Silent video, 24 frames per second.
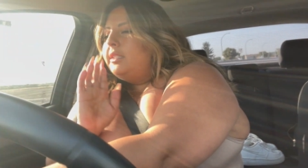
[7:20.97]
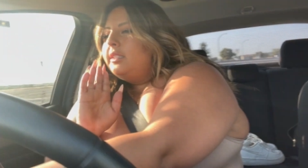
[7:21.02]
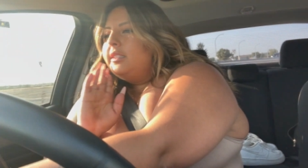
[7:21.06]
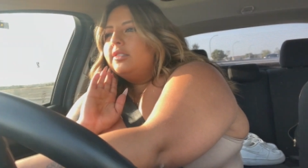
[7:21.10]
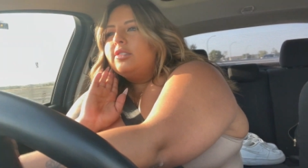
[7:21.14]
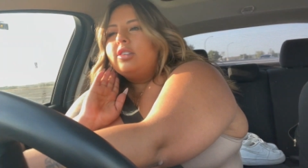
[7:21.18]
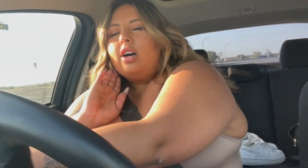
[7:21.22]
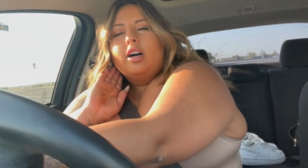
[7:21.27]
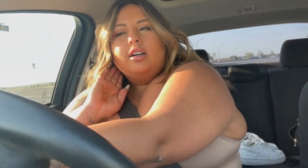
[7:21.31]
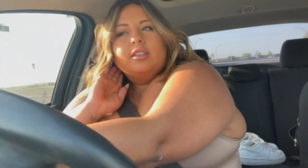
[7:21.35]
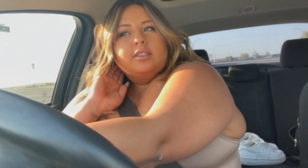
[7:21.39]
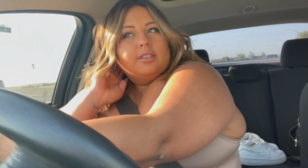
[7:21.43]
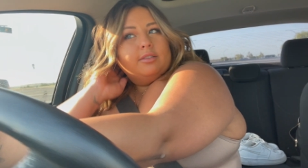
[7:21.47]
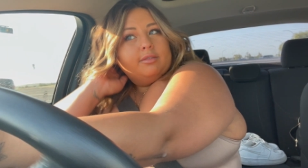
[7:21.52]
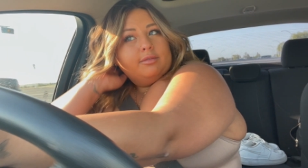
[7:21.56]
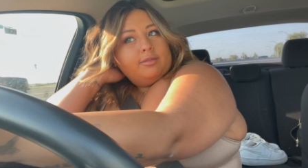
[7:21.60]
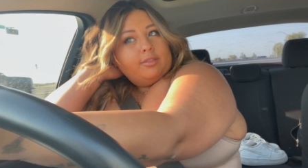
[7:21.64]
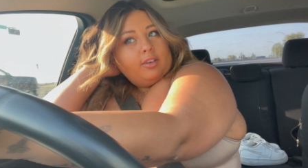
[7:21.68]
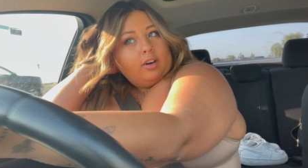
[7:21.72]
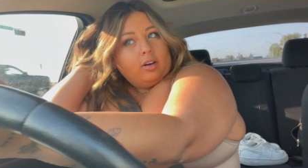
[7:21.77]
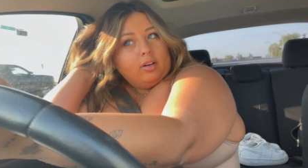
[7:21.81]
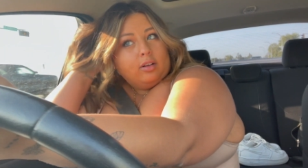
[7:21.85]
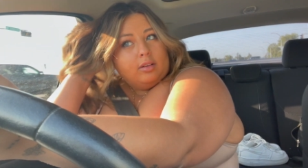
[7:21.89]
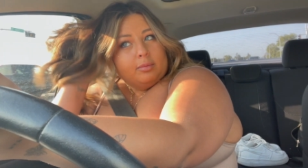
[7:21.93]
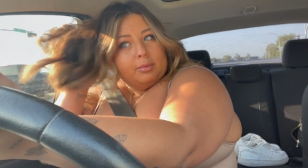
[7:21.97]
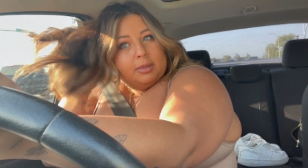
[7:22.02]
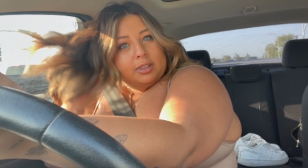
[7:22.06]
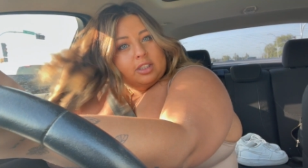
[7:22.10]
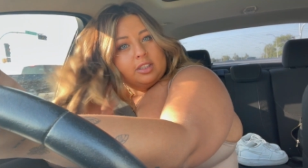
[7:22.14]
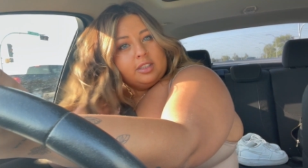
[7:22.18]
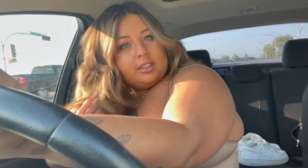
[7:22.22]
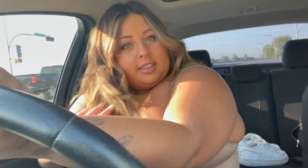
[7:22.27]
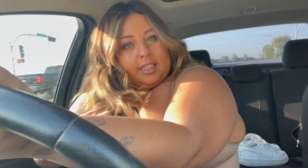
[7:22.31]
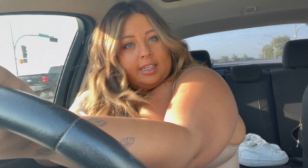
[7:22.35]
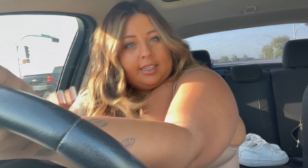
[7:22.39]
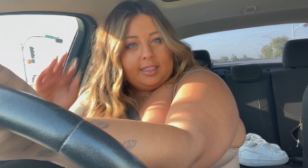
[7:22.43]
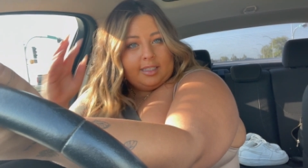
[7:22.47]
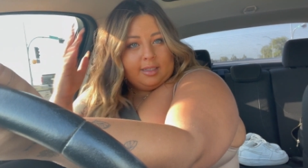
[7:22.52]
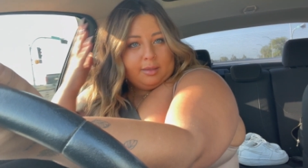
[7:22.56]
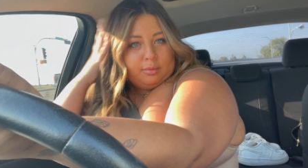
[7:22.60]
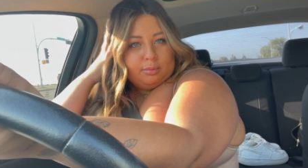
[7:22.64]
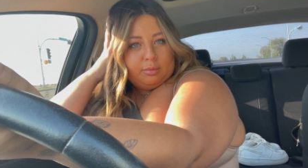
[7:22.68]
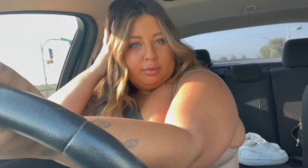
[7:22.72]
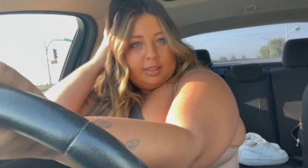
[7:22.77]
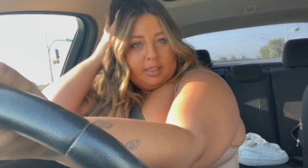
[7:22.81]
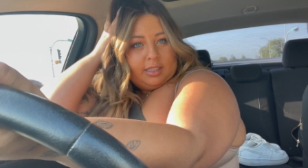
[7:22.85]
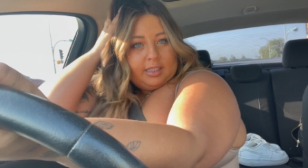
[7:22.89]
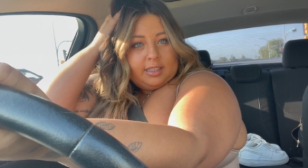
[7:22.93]
Not to fall, but just like
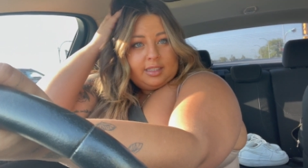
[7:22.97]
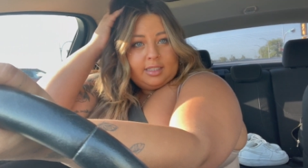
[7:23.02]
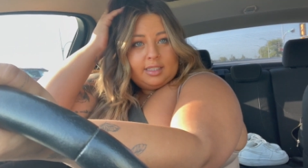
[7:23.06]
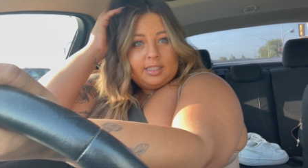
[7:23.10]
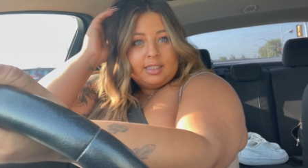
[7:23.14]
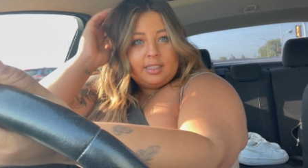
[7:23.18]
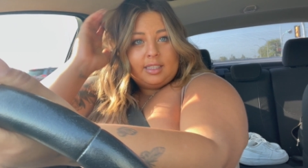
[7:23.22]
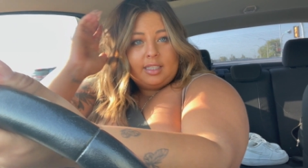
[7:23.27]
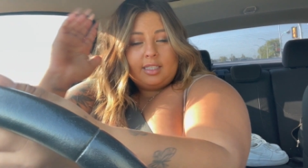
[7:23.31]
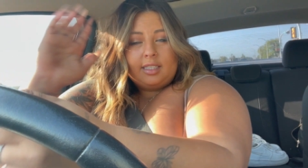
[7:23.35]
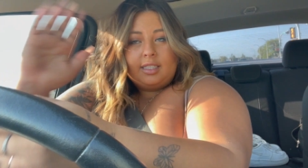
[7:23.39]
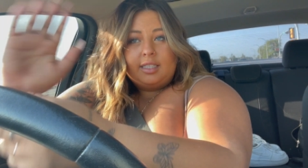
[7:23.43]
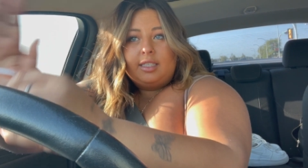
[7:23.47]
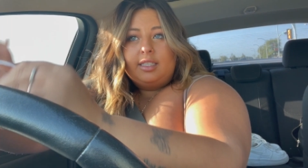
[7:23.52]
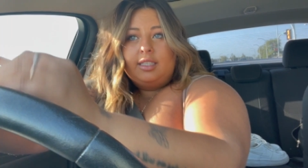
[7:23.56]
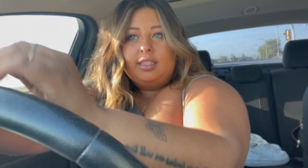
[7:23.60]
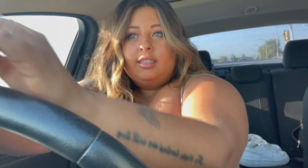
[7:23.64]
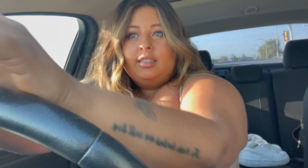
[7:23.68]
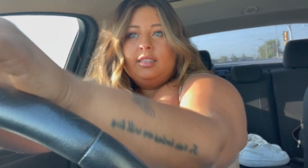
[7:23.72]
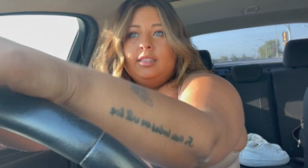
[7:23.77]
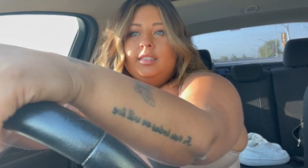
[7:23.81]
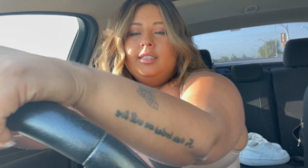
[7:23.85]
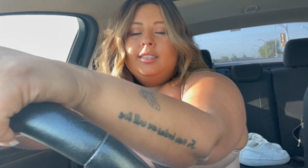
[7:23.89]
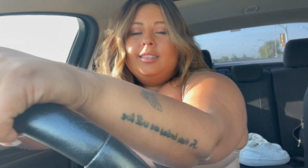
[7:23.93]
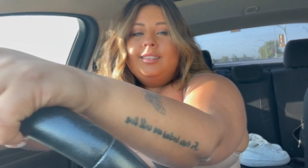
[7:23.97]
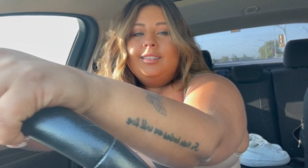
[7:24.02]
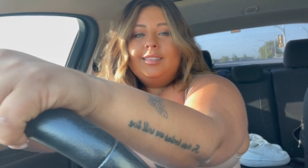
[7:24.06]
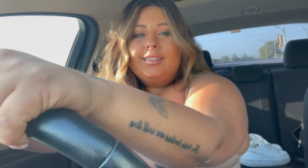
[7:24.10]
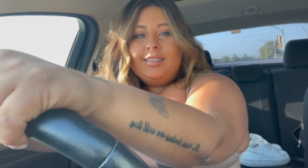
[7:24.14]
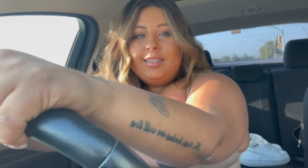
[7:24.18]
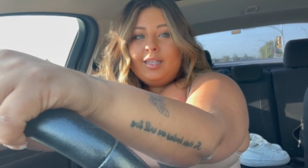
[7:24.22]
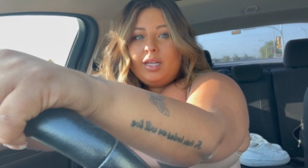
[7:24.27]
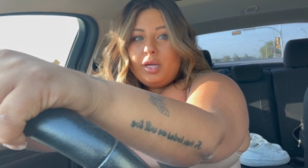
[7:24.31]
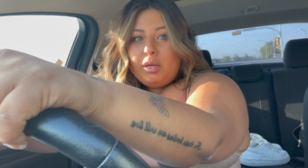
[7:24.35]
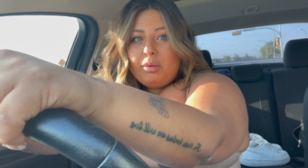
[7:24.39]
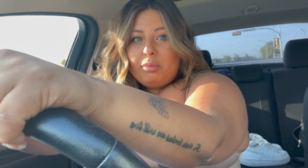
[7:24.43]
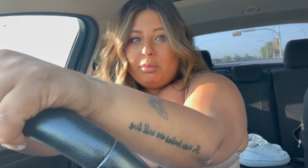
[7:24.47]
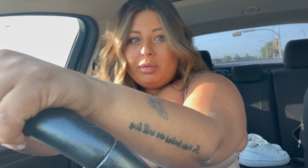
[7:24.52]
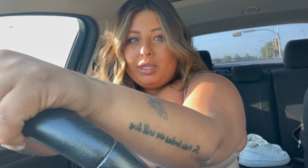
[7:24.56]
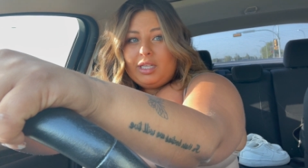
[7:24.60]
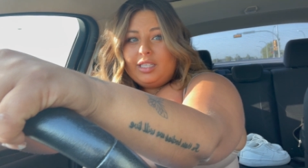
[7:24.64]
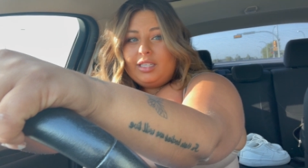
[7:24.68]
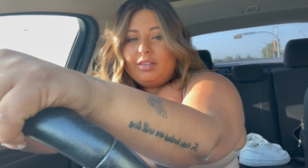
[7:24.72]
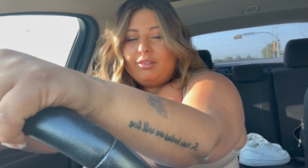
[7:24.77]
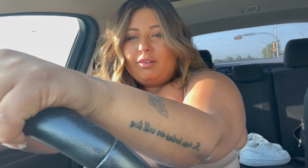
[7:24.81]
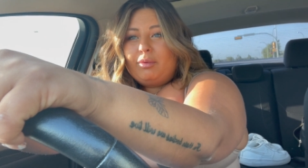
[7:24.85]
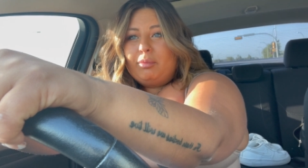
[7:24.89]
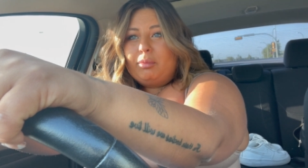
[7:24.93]
completely like be a
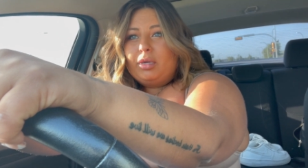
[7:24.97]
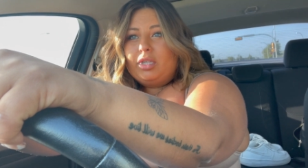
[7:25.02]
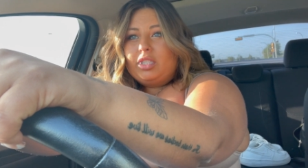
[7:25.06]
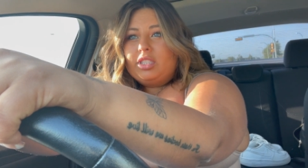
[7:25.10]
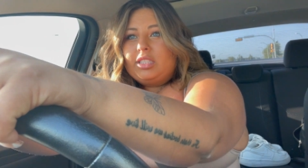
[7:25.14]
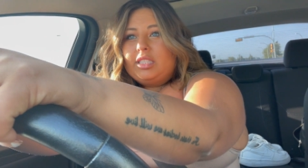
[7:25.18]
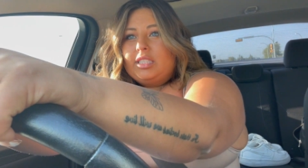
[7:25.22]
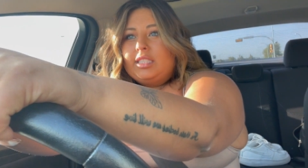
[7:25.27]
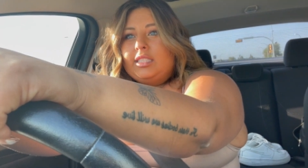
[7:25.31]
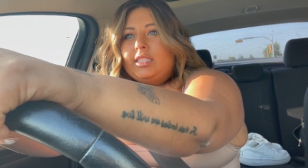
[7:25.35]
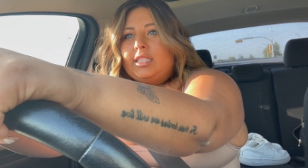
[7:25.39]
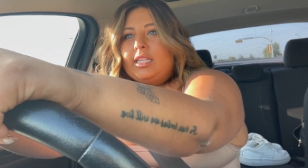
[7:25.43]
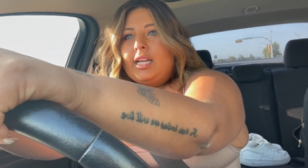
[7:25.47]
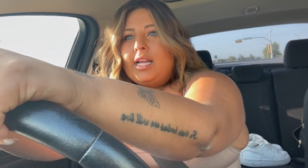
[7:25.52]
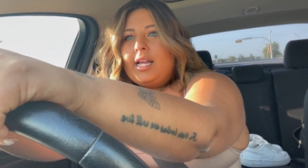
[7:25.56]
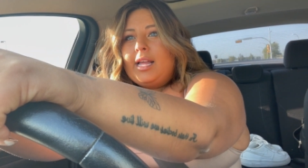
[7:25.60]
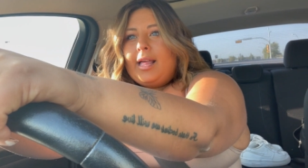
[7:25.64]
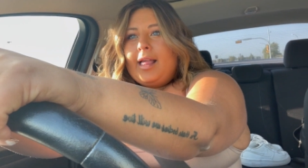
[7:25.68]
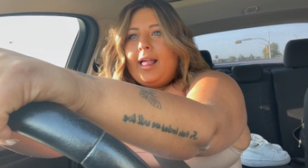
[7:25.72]
different person.